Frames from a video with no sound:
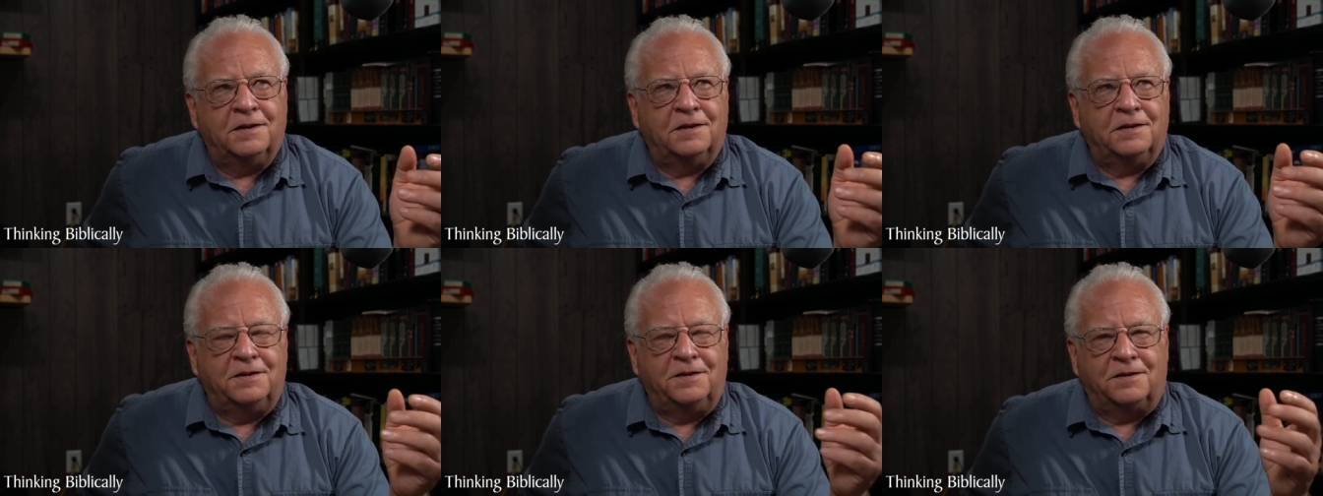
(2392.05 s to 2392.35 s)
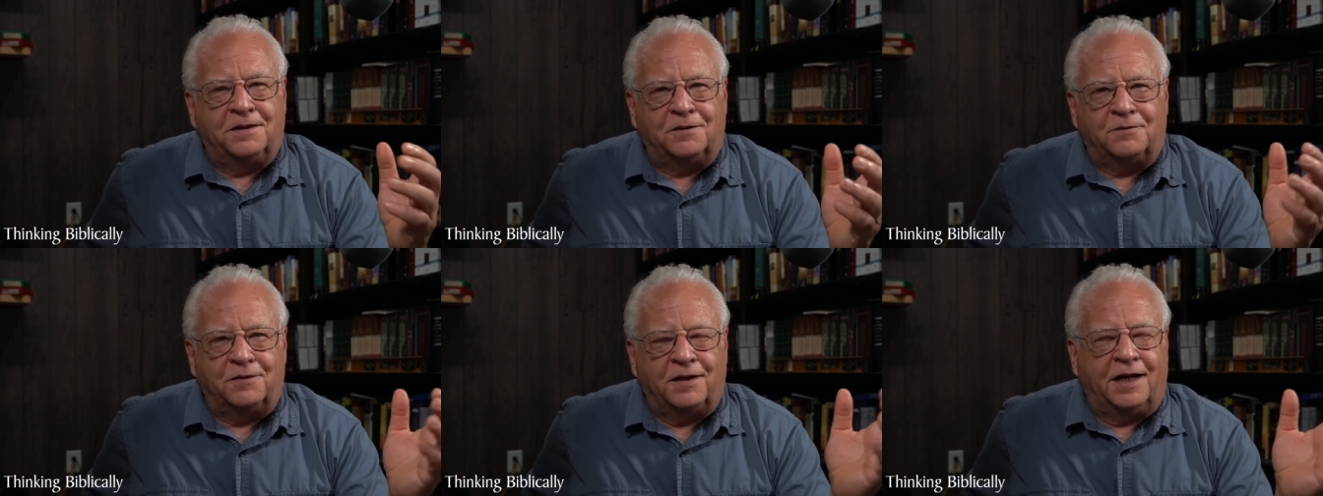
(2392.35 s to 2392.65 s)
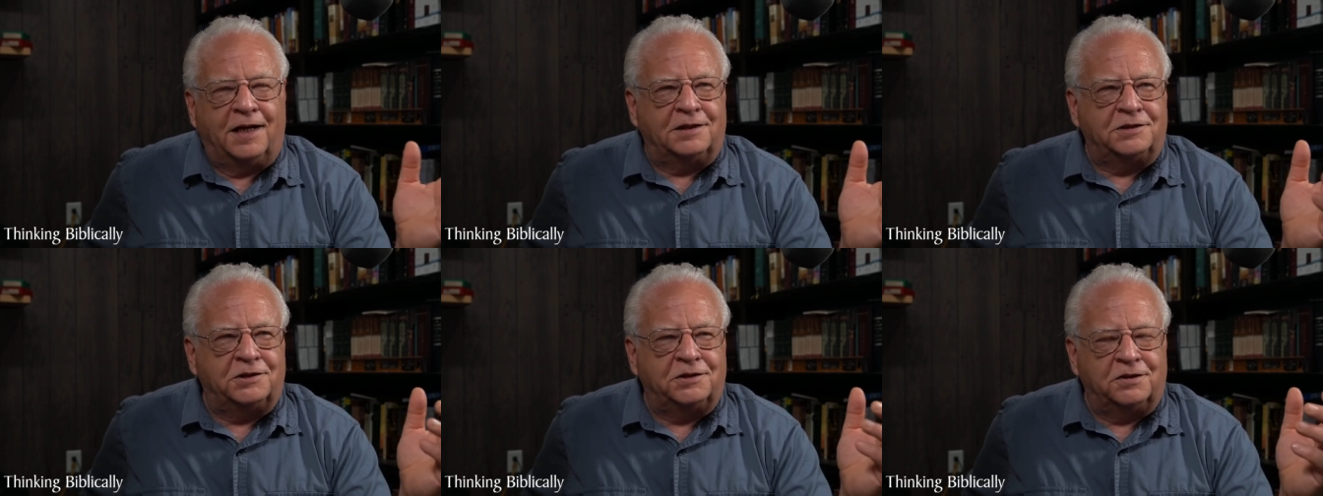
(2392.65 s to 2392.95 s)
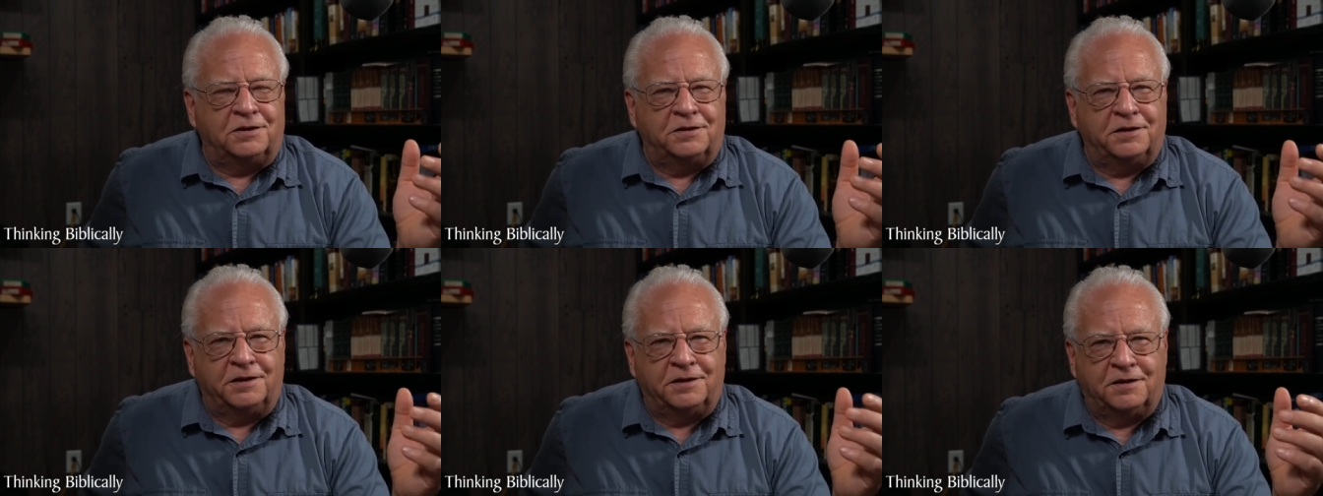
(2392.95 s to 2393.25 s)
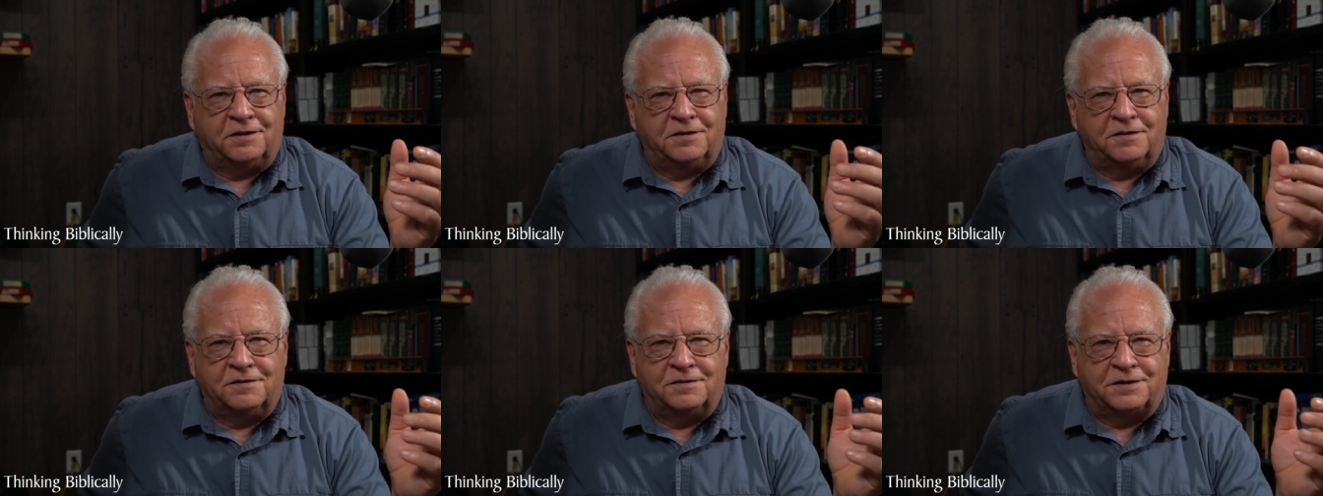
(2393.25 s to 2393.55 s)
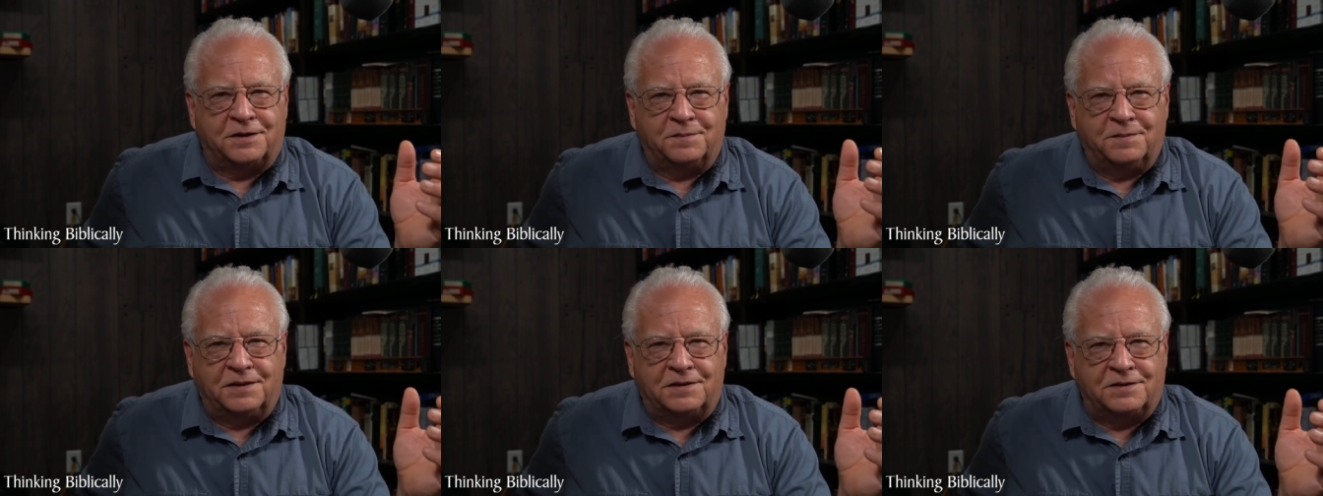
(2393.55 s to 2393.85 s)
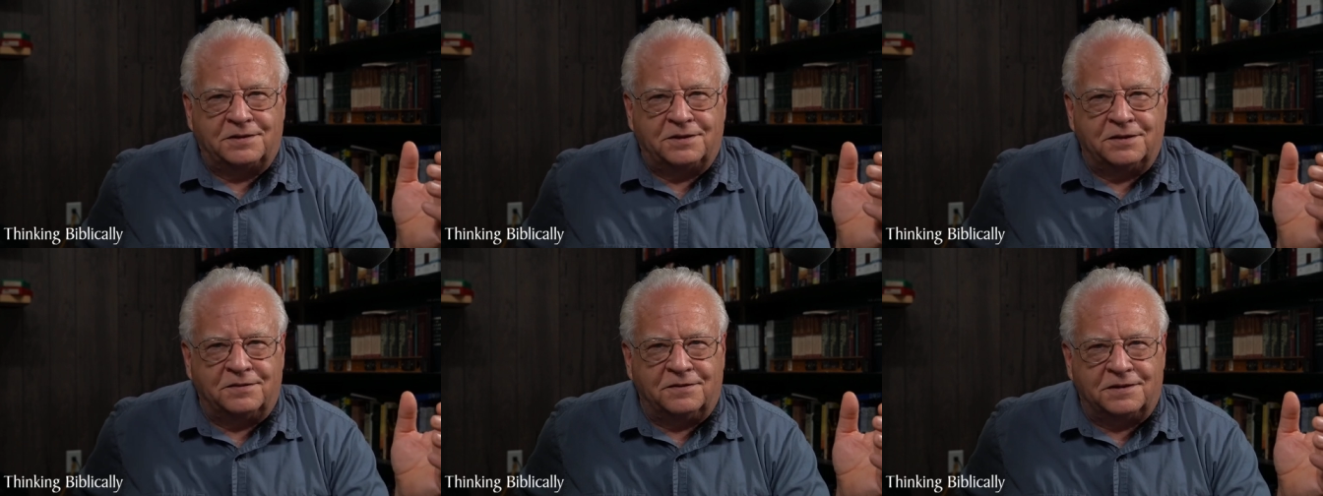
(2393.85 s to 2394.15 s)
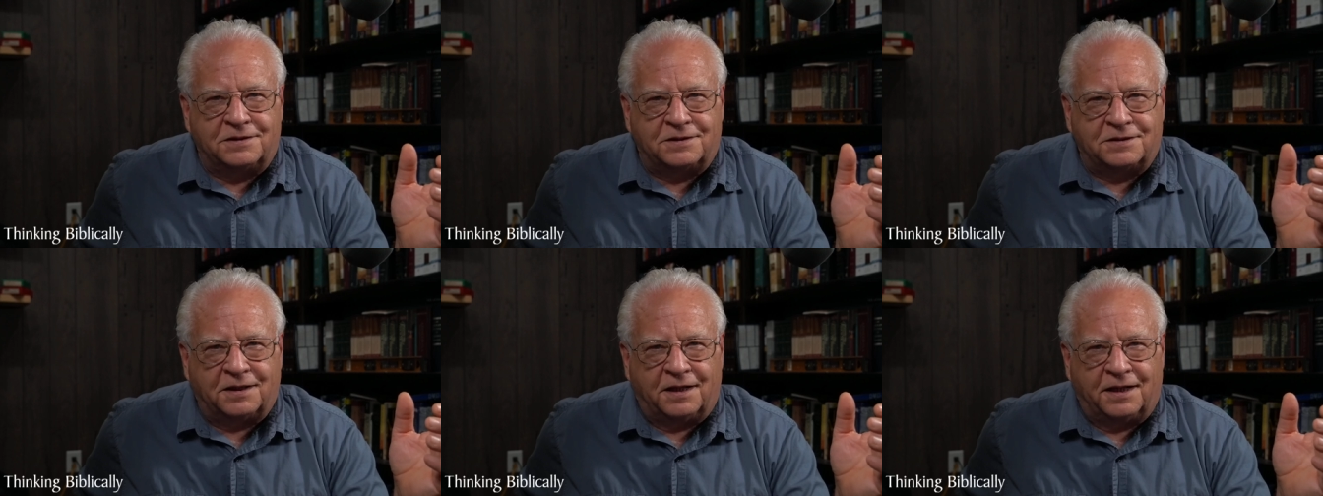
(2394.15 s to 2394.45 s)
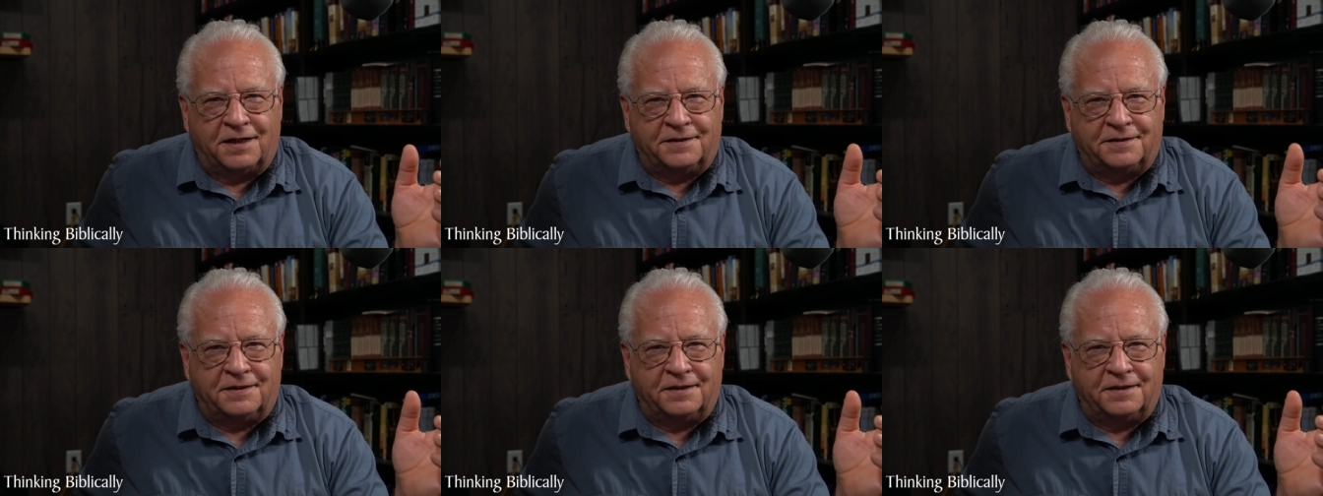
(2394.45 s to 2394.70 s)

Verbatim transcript: the only rational thing to do is commit suicide